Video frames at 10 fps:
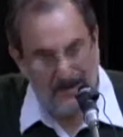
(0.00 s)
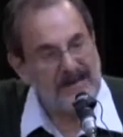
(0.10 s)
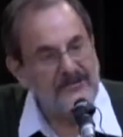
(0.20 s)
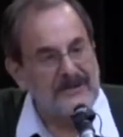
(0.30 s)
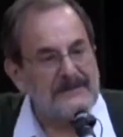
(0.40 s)

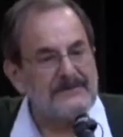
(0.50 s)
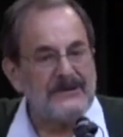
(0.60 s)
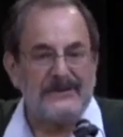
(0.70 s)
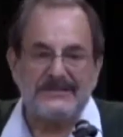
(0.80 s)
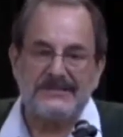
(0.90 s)
My
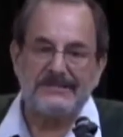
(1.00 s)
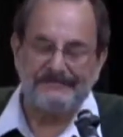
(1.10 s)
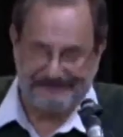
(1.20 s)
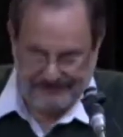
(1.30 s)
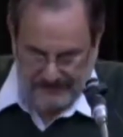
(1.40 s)
grandparents,
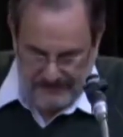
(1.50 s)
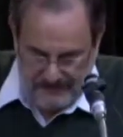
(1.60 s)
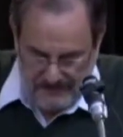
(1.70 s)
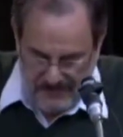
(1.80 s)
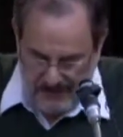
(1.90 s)

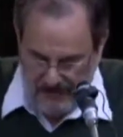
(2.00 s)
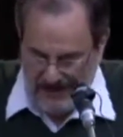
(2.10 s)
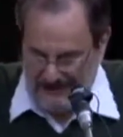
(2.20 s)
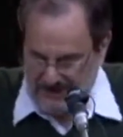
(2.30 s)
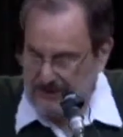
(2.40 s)

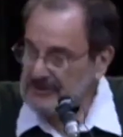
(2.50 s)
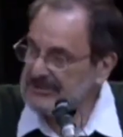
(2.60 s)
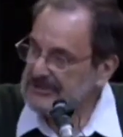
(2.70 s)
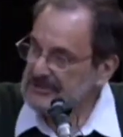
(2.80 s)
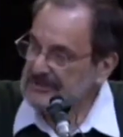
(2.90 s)
perhaps
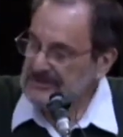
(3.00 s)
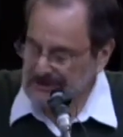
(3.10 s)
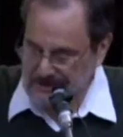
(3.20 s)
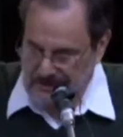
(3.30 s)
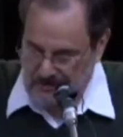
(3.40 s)
yours too,
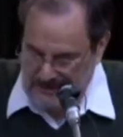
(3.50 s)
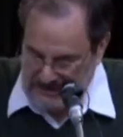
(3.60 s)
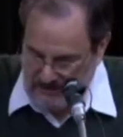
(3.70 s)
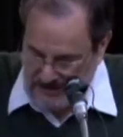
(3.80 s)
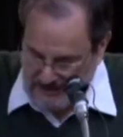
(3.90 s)
or your
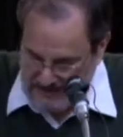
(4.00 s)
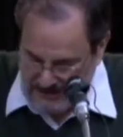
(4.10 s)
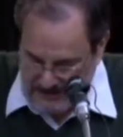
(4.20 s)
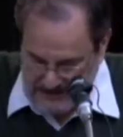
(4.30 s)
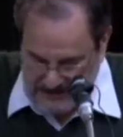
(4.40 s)
great
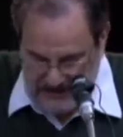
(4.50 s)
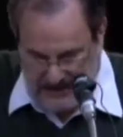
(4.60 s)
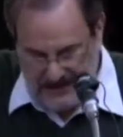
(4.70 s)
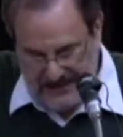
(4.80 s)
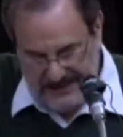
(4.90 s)
grandparents,
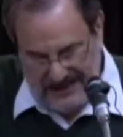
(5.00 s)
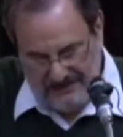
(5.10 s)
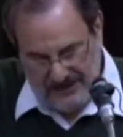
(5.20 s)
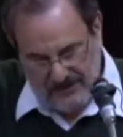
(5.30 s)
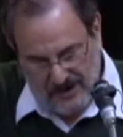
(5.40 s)

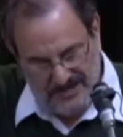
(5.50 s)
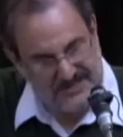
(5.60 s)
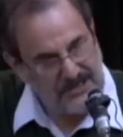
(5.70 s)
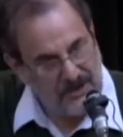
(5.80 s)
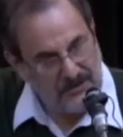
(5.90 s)
came
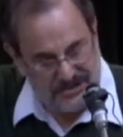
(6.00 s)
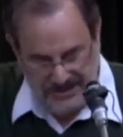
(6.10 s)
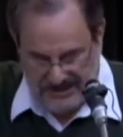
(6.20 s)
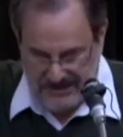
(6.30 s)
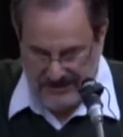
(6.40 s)
across the
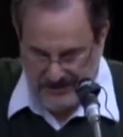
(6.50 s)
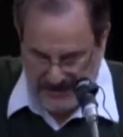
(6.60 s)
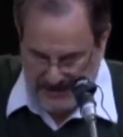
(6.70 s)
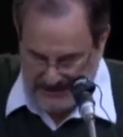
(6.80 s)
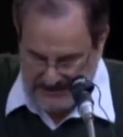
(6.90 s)
ocean to the
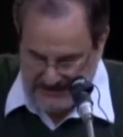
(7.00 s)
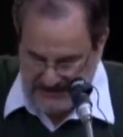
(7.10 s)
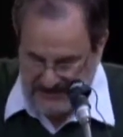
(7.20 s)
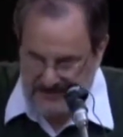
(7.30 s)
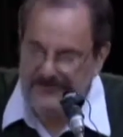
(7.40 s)
United
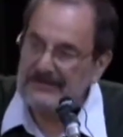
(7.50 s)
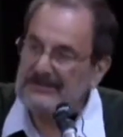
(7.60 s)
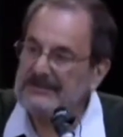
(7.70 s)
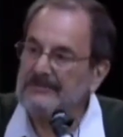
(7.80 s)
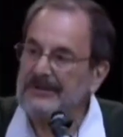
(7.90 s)
States
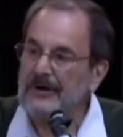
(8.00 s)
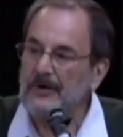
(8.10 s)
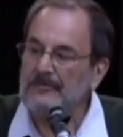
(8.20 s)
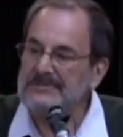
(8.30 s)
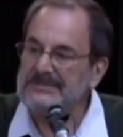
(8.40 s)
filled with
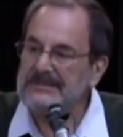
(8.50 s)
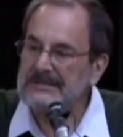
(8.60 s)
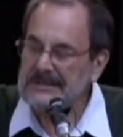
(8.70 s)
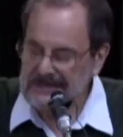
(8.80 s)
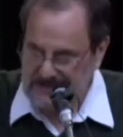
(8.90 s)
hopes
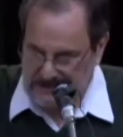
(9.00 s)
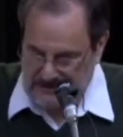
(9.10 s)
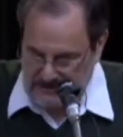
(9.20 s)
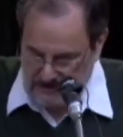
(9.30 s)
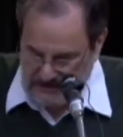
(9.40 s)

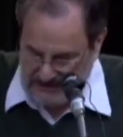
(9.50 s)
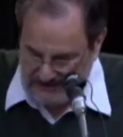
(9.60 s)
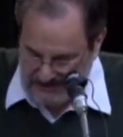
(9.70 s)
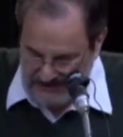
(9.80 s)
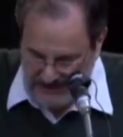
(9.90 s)
and
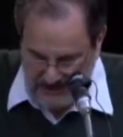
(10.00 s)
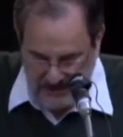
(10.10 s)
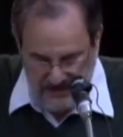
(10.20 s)
dreams,